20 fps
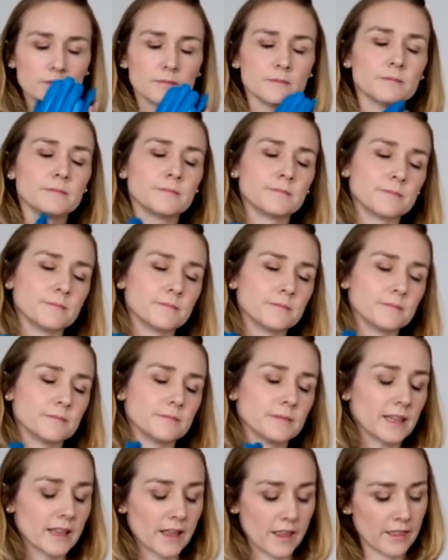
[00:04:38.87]
Mm,
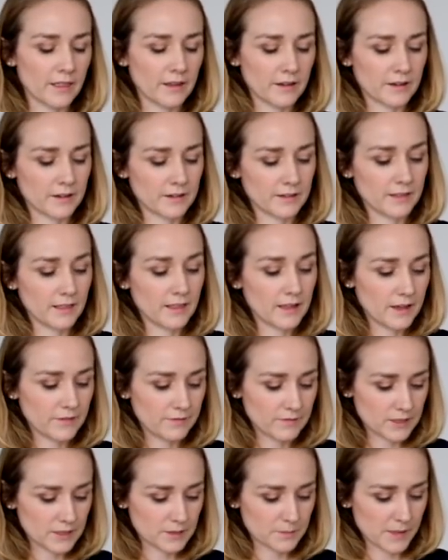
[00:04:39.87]
leather,
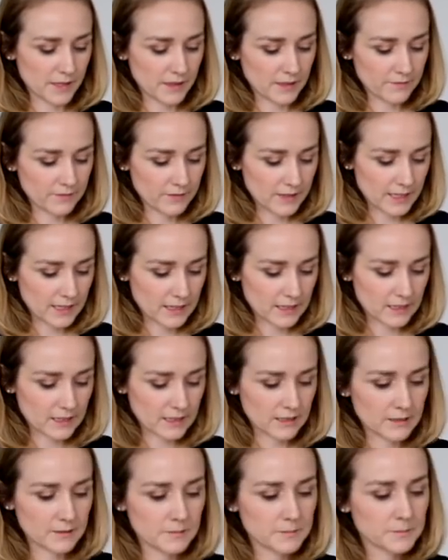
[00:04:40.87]
love the smell of leather.